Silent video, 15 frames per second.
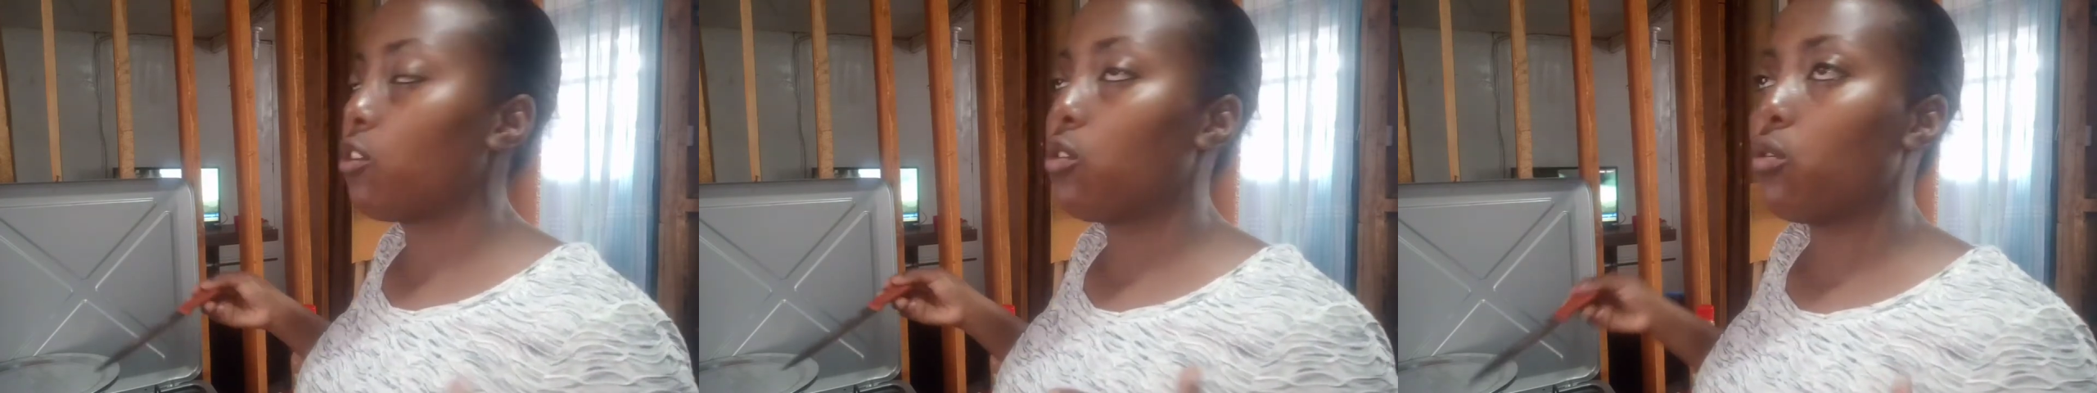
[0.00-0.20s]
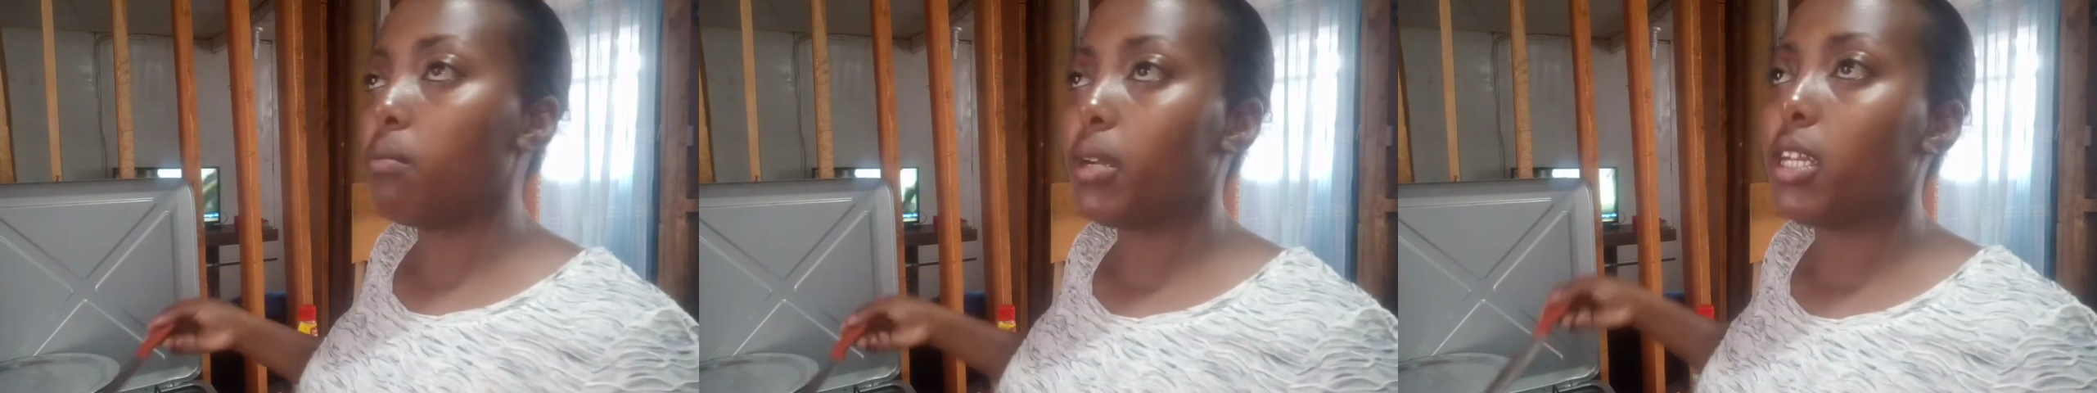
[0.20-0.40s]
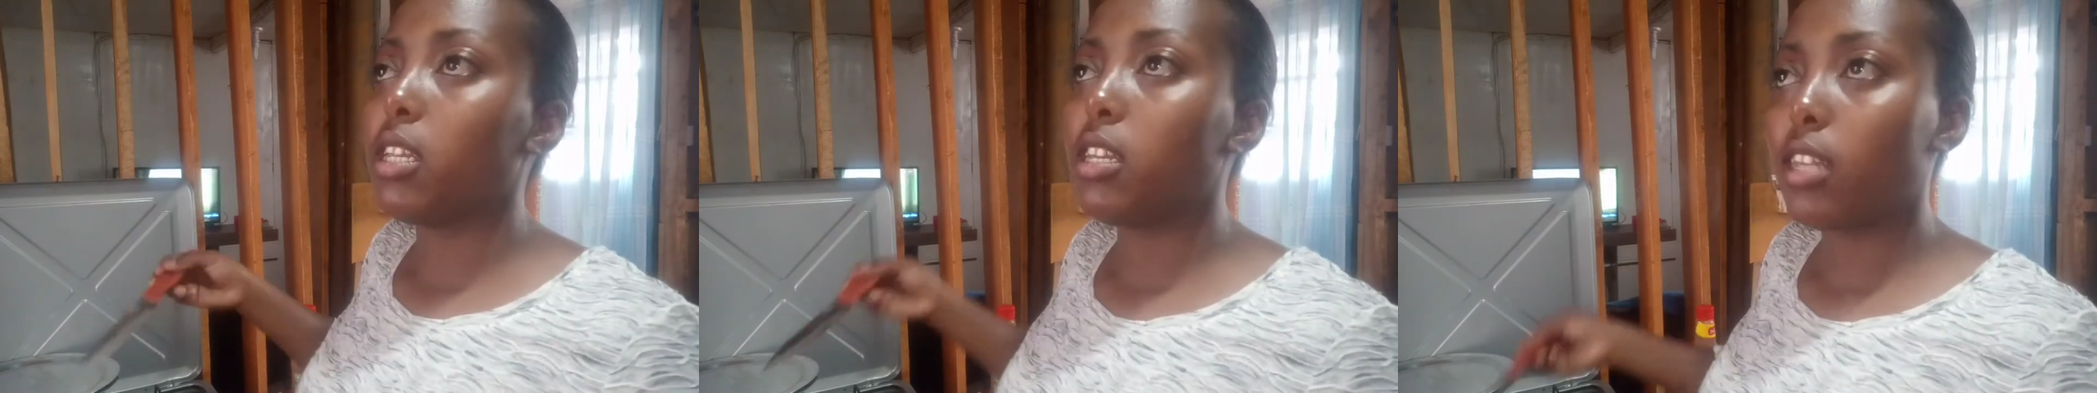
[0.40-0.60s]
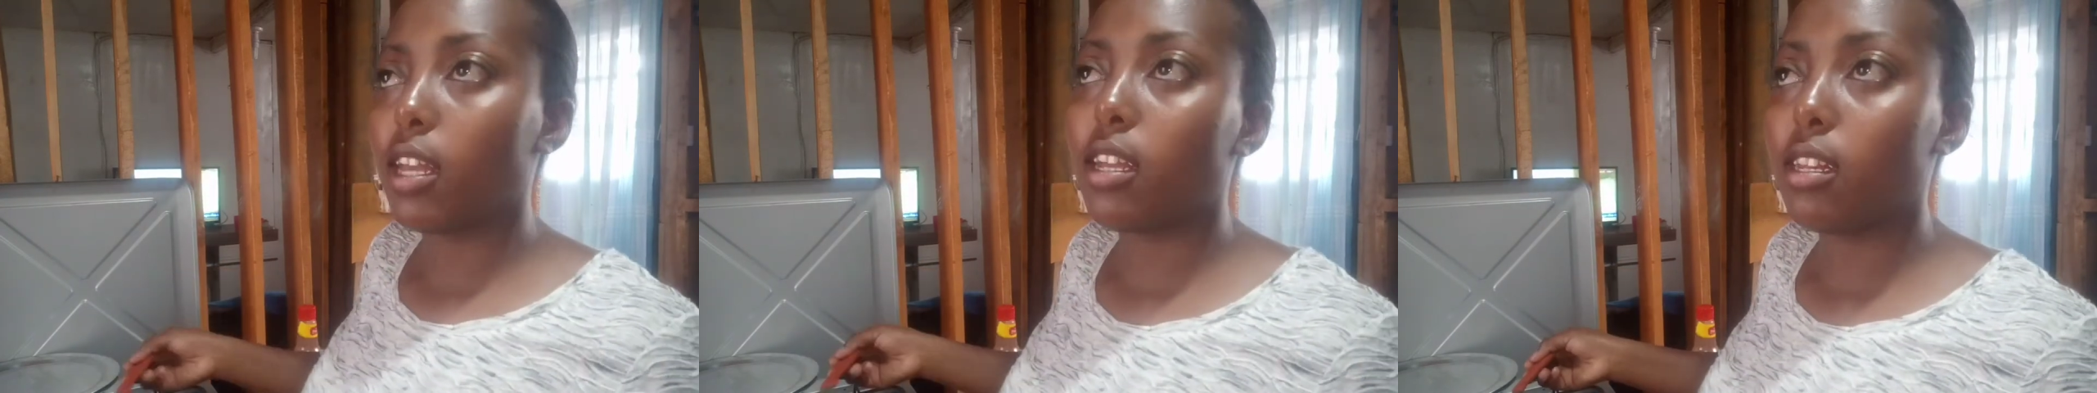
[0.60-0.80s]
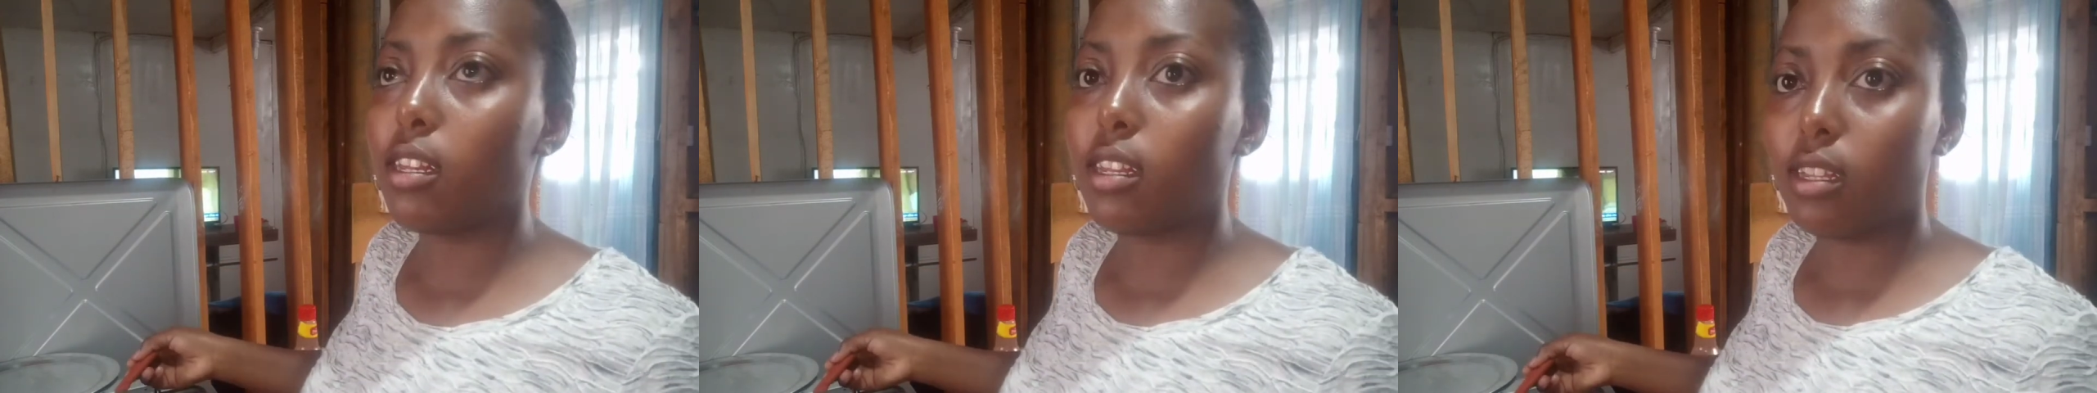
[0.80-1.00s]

to maintain